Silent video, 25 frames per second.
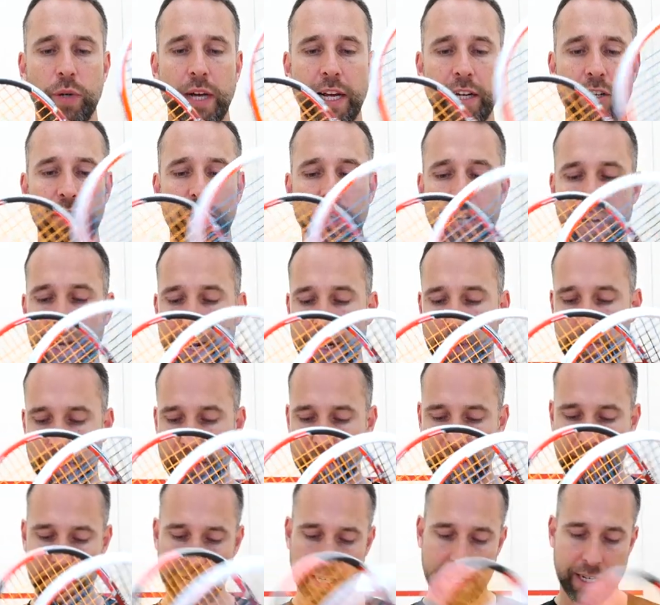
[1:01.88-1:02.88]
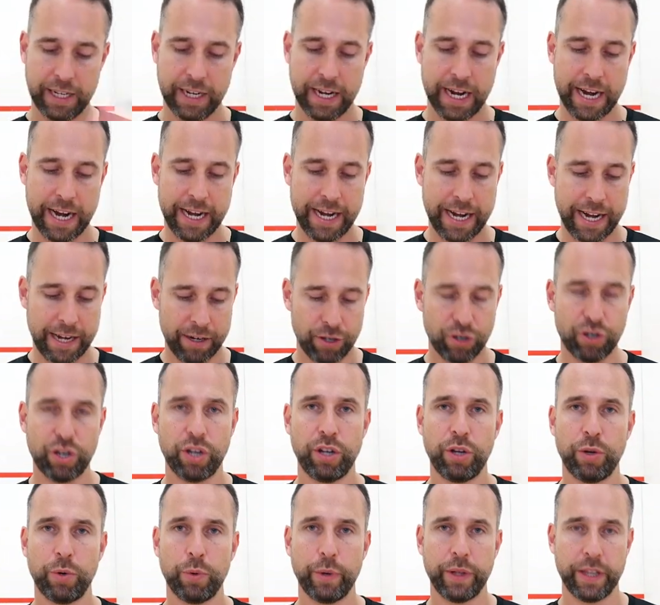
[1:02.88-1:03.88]
head shapes, and then
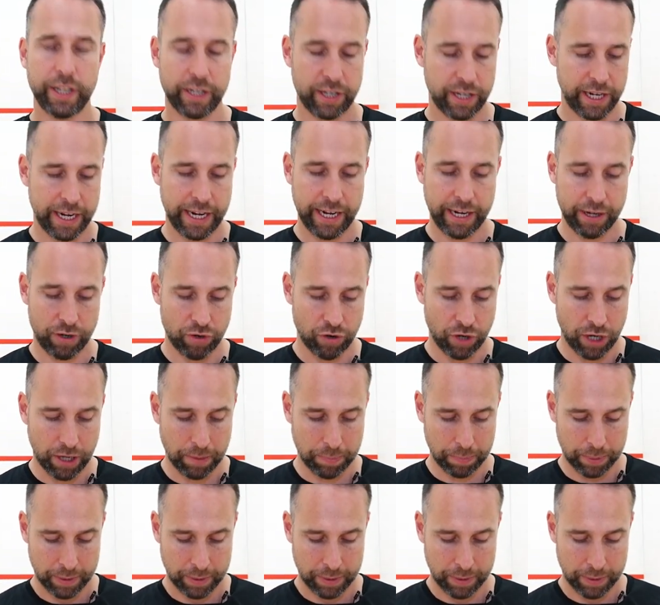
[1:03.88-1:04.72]
two with a teardrop.